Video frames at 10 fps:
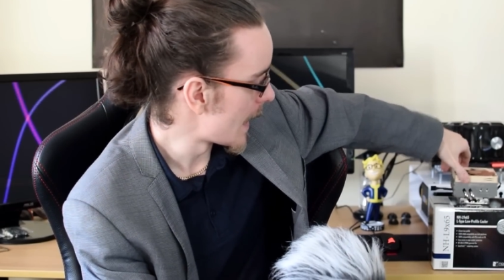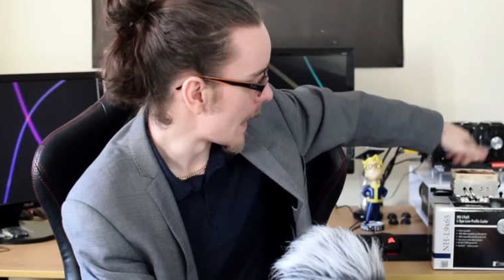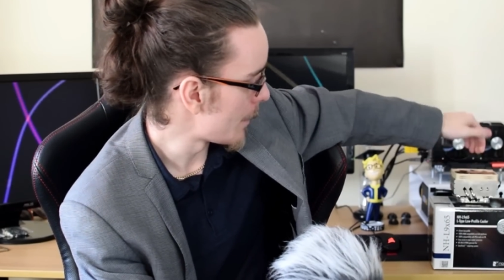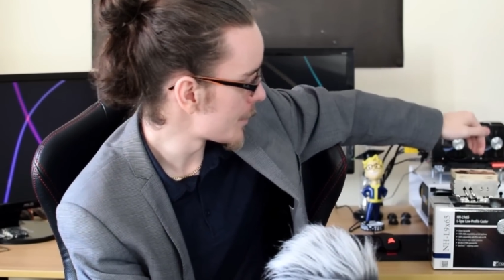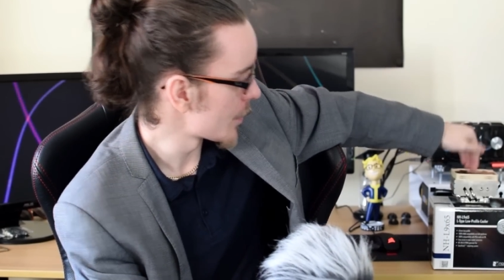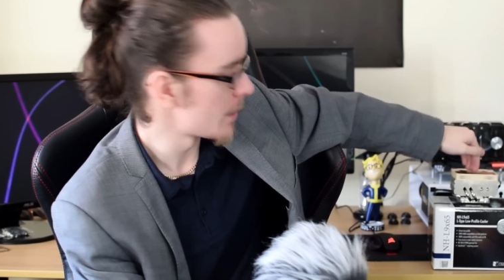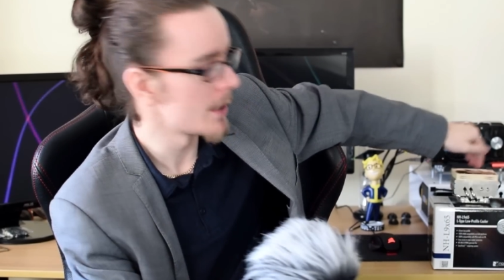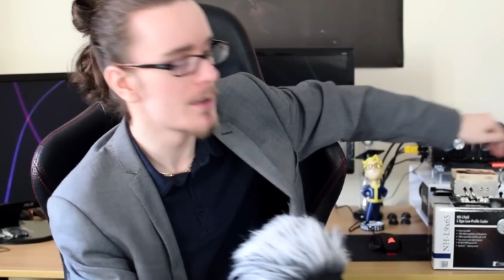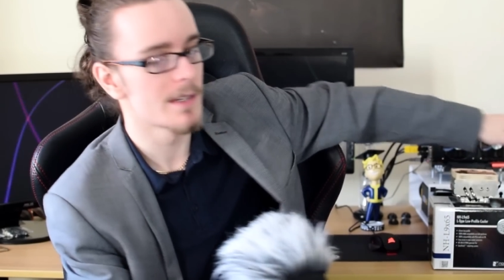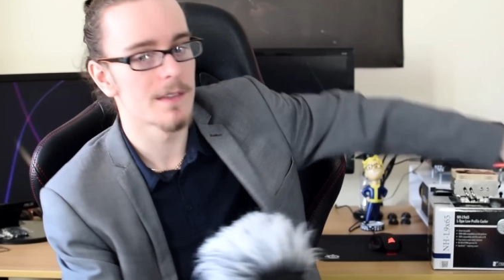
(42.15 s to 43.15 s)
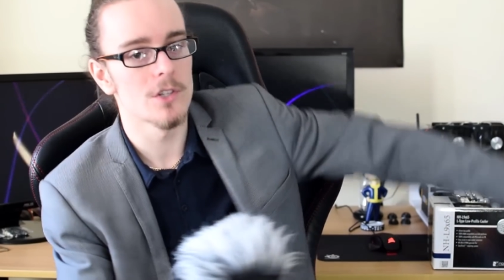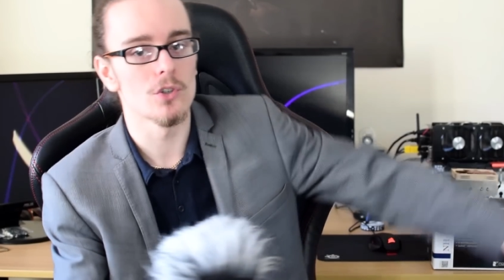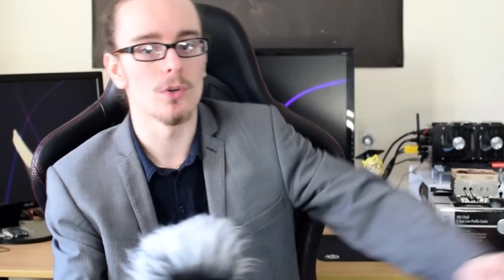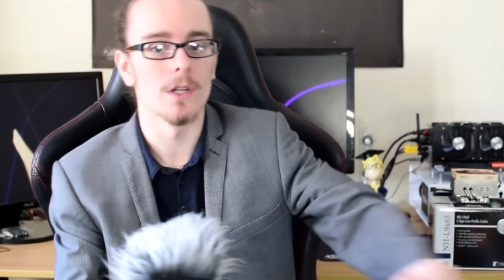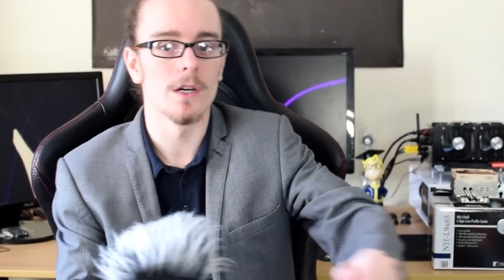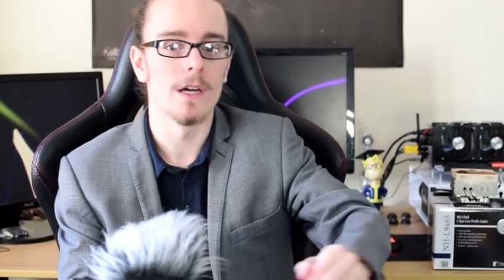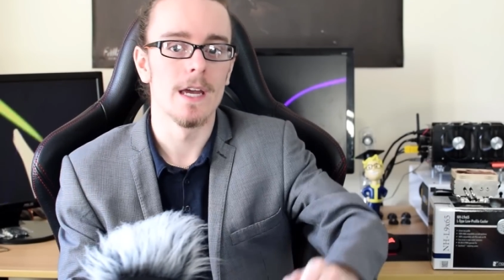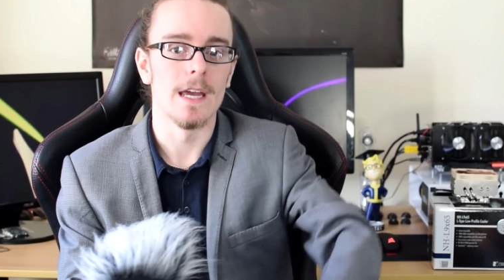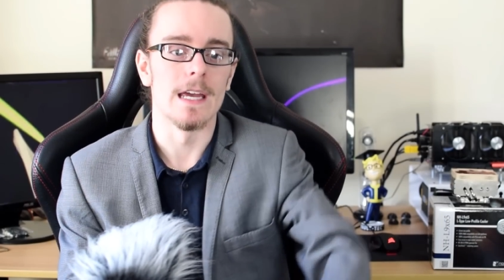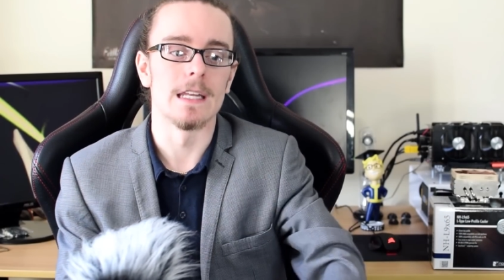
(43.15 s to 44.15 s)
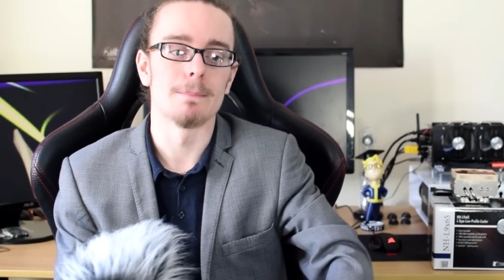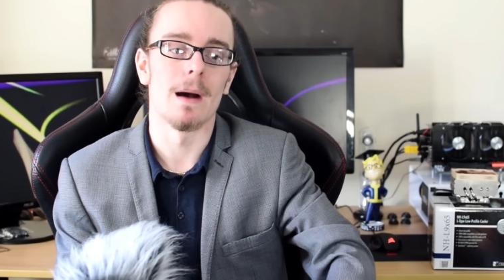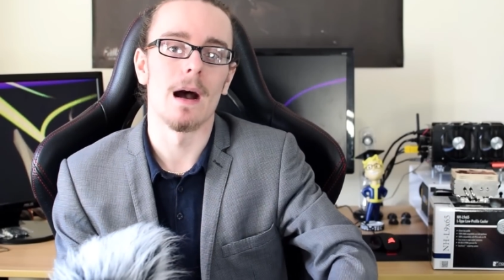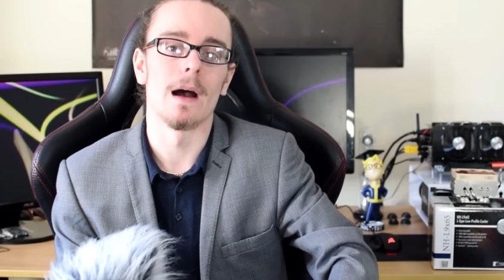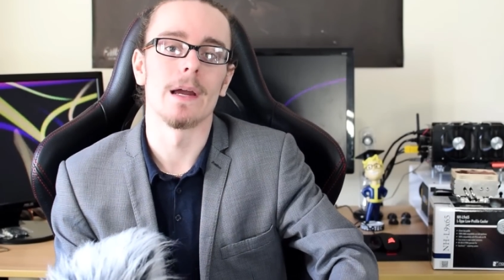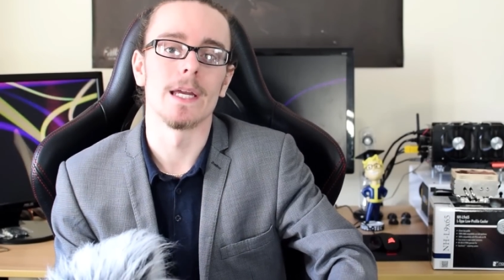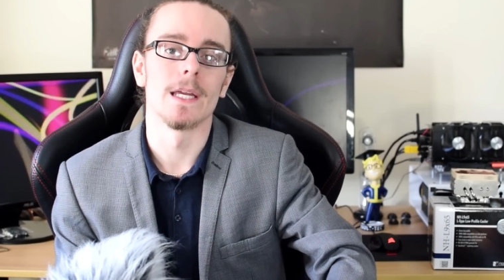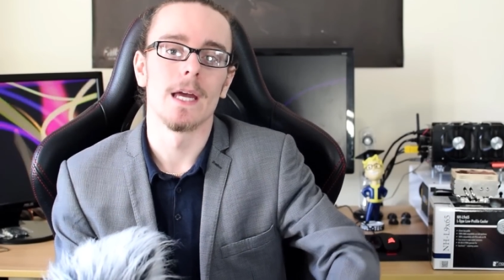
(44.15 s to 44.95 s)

I'm also going to be using this colour in my